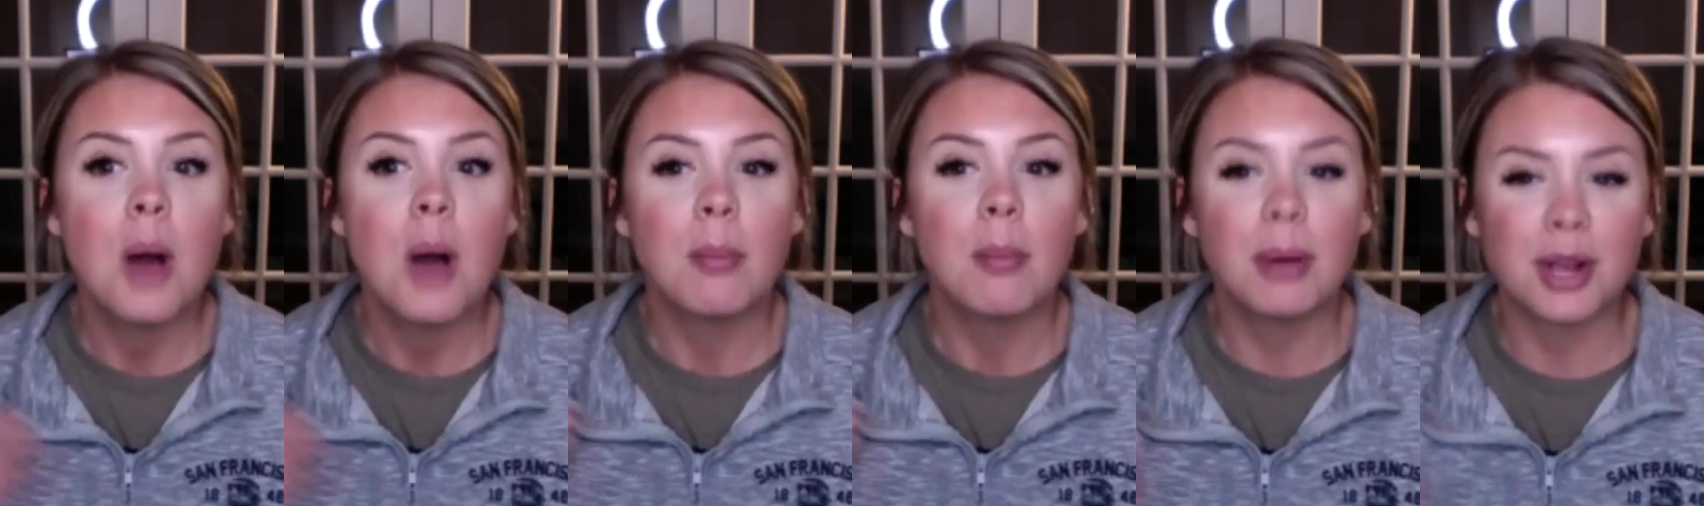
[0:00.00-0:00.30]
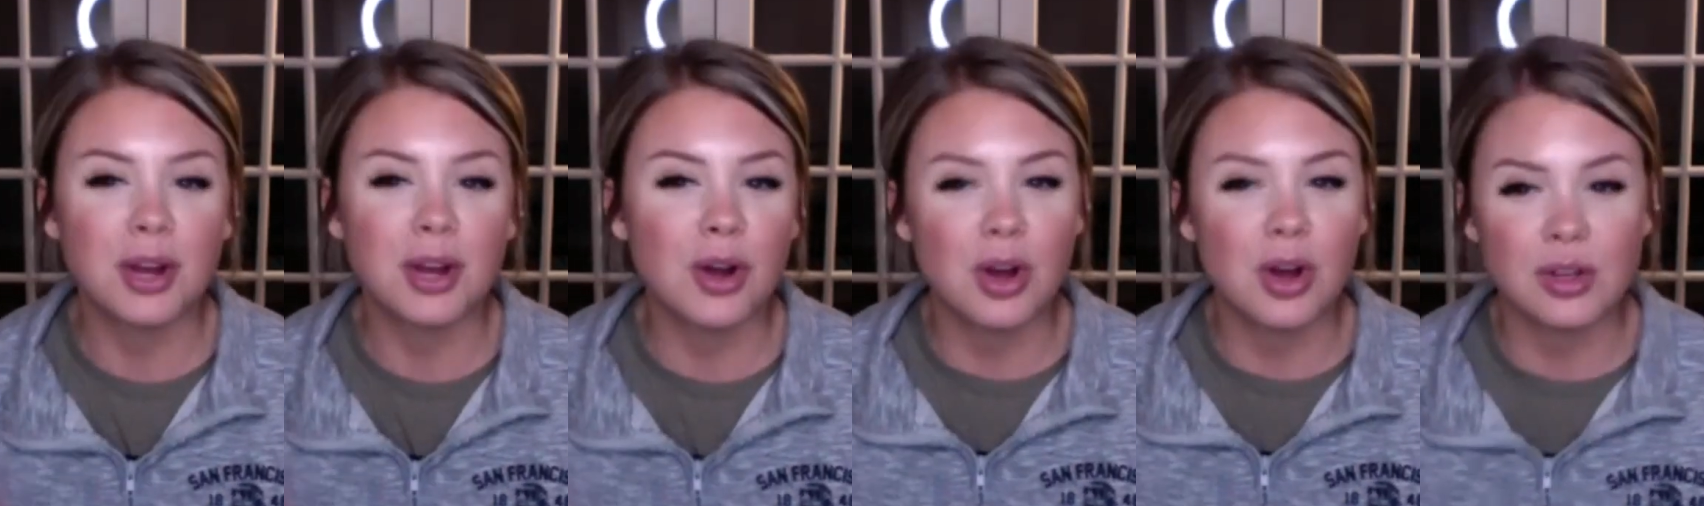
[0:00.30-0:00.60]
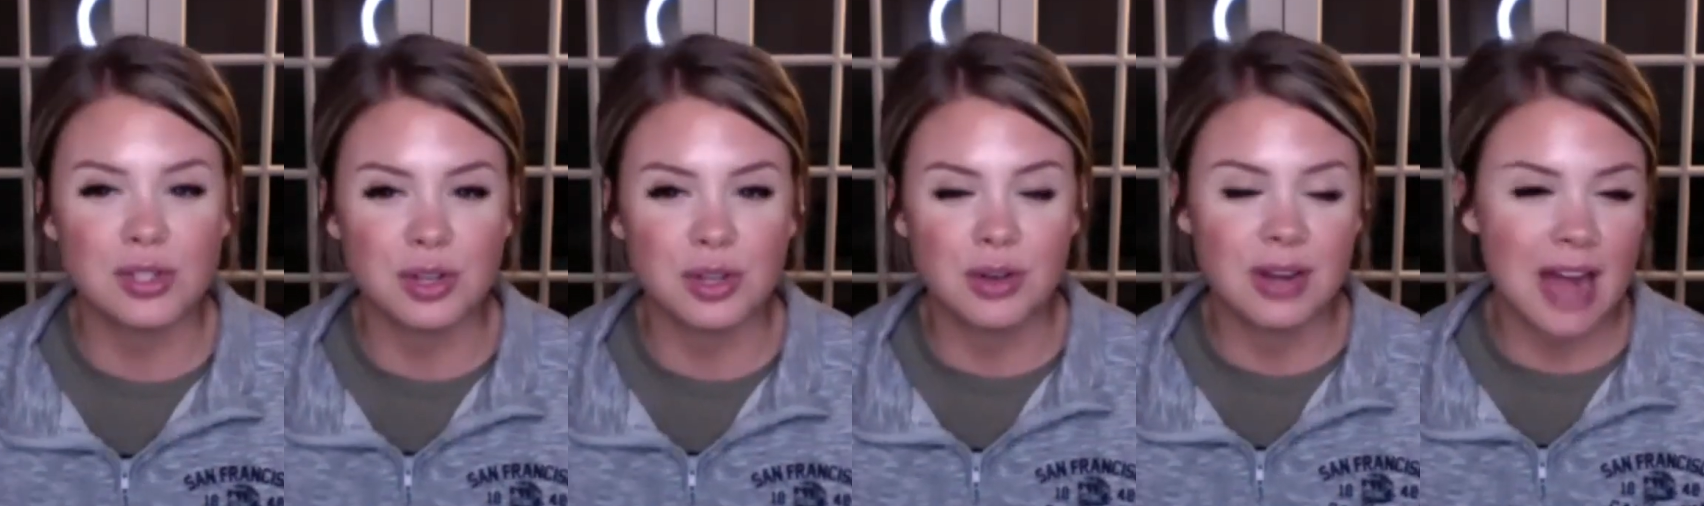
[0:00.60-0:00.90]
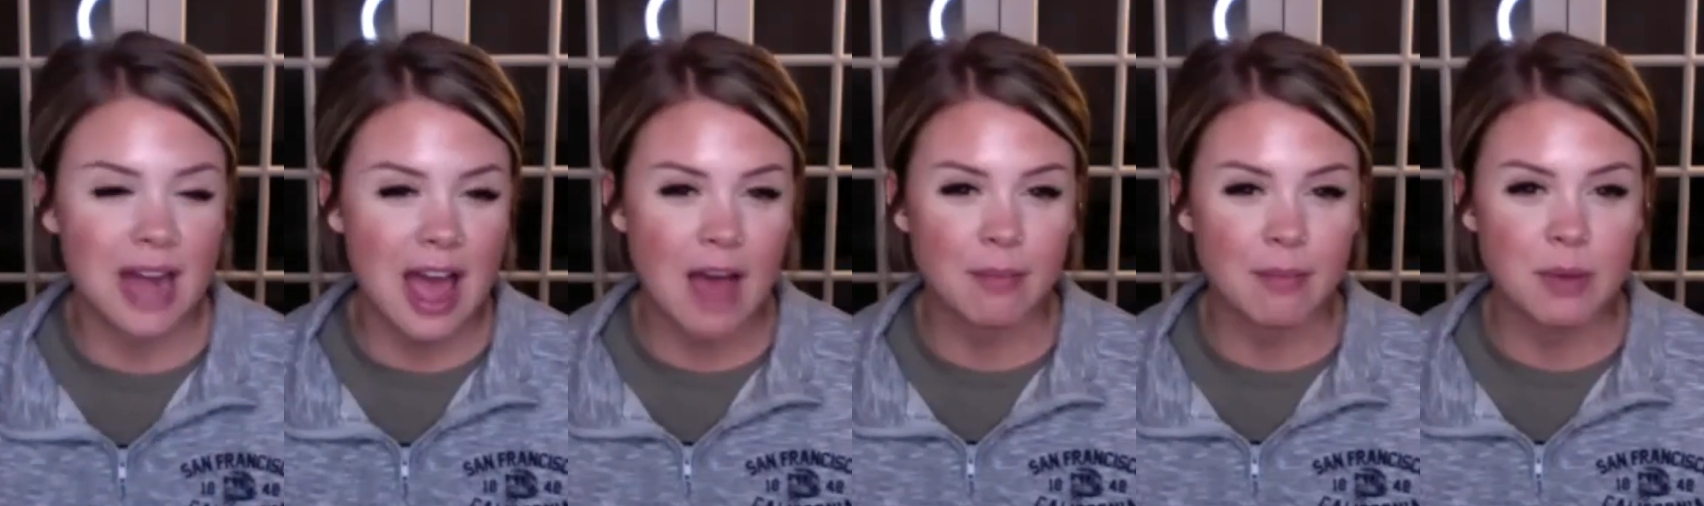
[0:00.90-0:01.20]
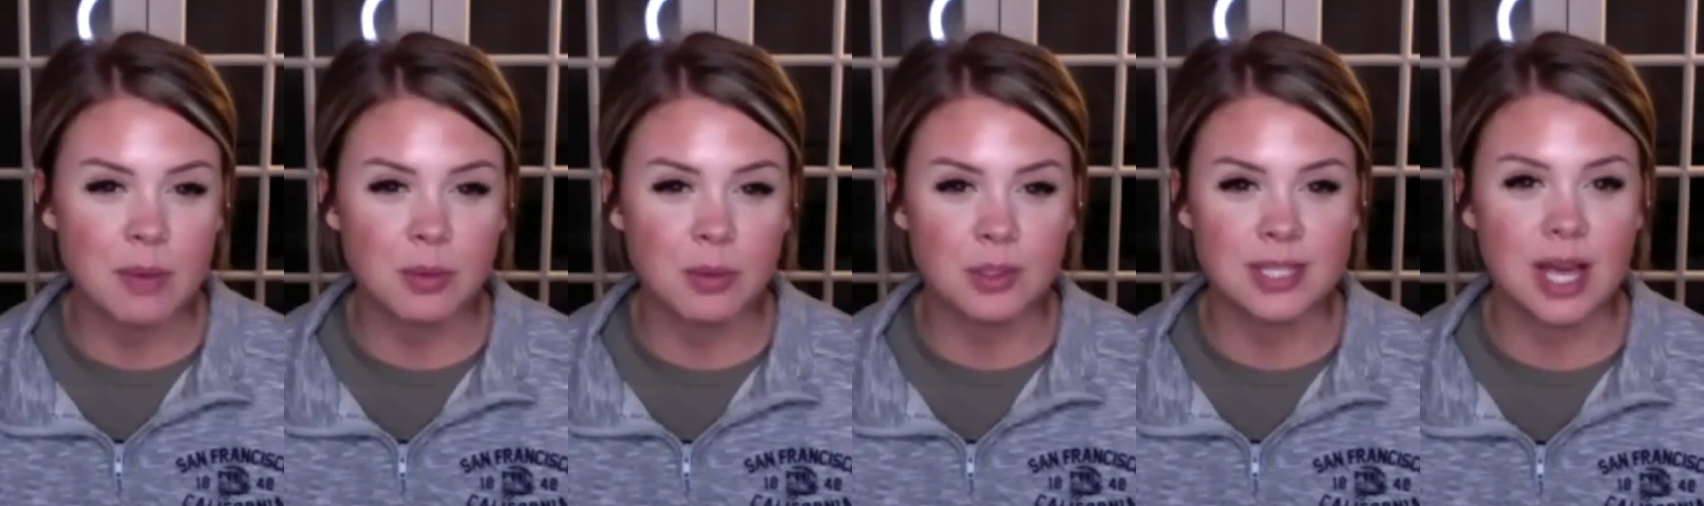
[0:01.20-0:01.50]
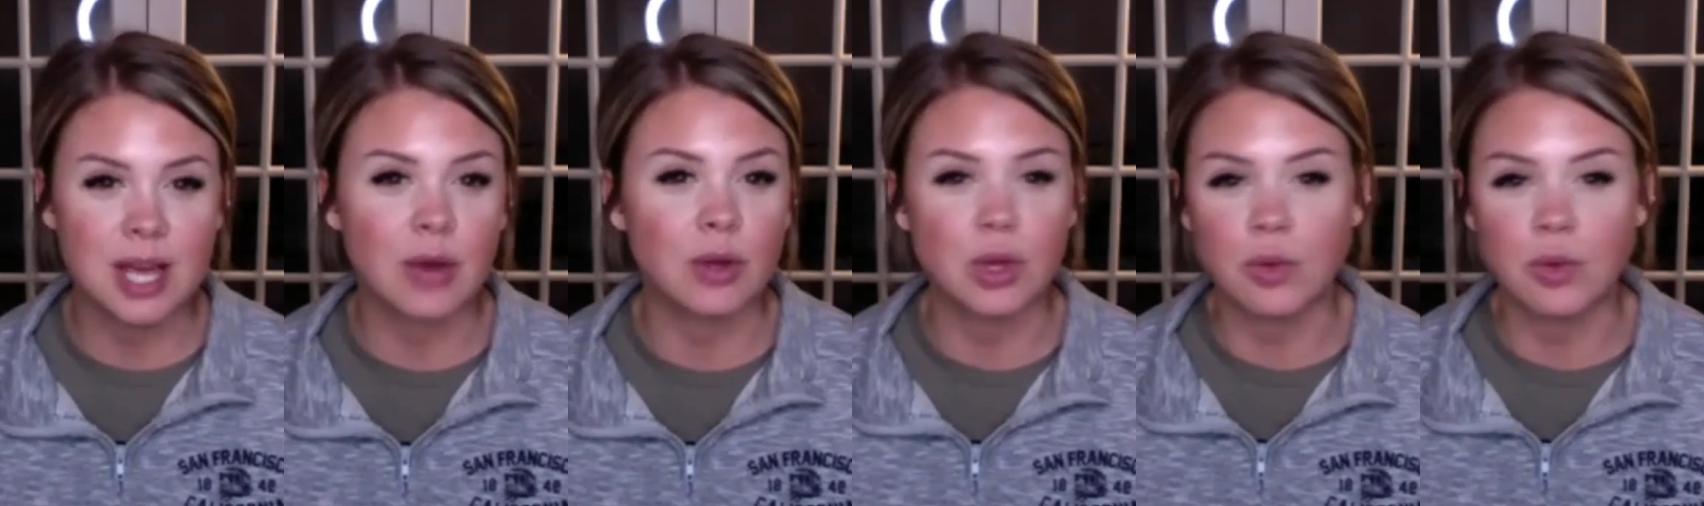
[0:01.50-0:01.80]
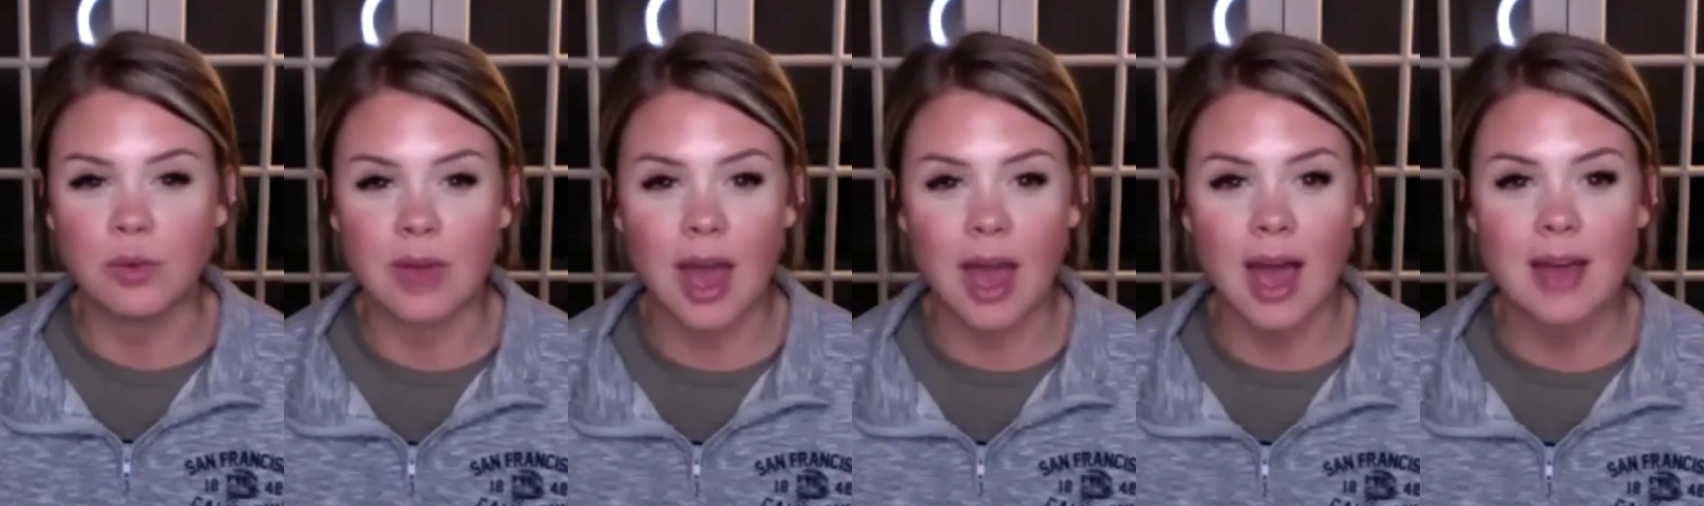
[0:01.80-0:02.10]
but you're also going to have people tell you
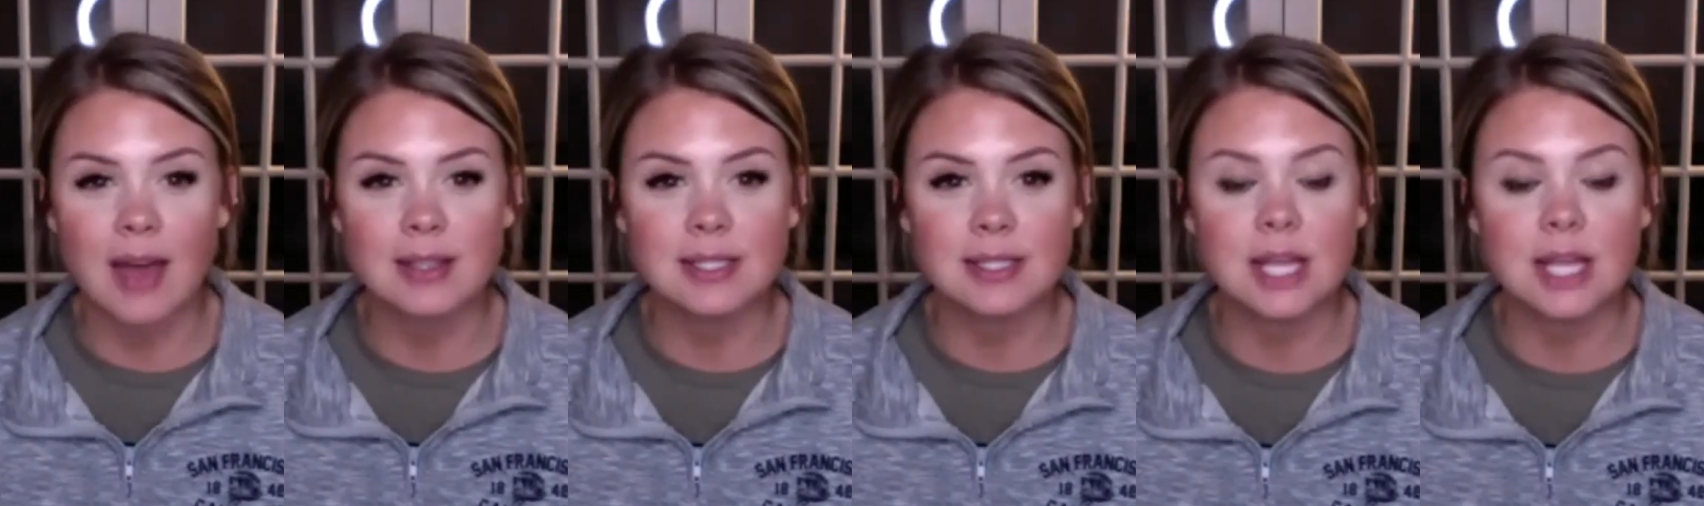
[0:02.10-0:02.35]
yes.